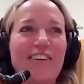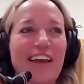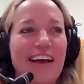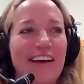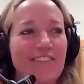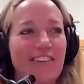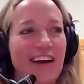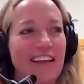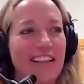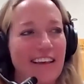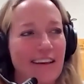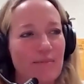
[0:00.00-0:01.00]
have
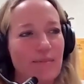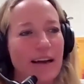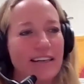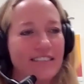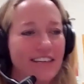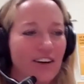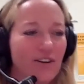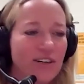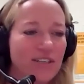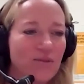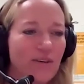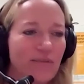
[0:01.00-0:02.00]
in the mindset
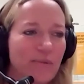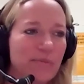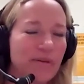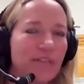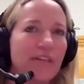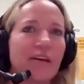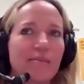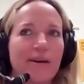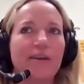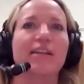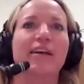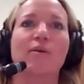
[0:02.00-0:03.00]
course, we have people think
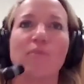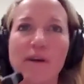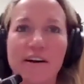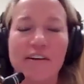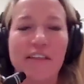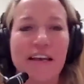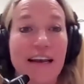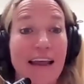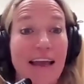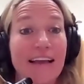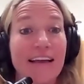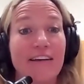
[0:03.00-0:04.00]
about like, what are the
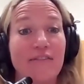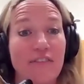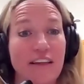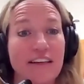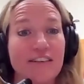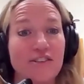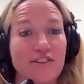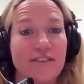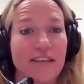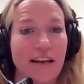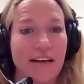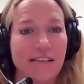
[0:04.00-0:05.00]
negative things they're
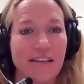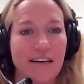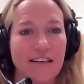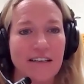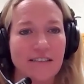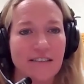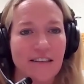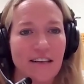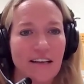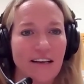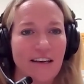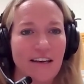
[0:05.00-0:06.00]
saying to us,
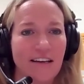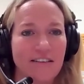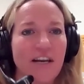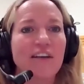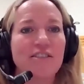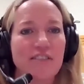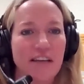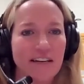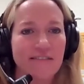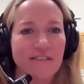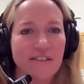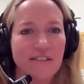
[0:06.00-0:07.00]
to
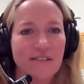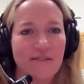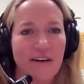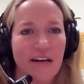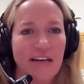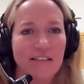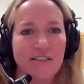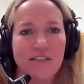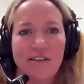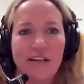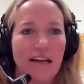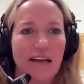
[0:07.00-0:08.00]
ourselves, right?
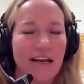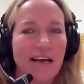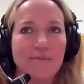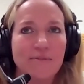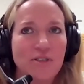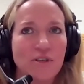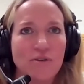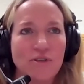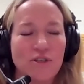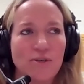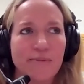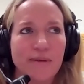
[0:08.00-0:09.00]
So like, I'm so
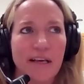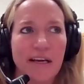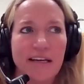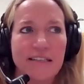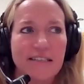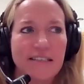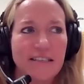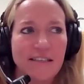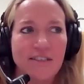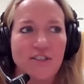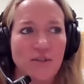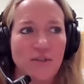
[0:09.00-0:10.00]
stupid, like I
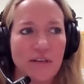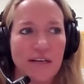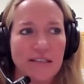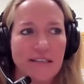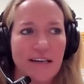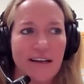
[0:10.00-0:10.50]
didn't do that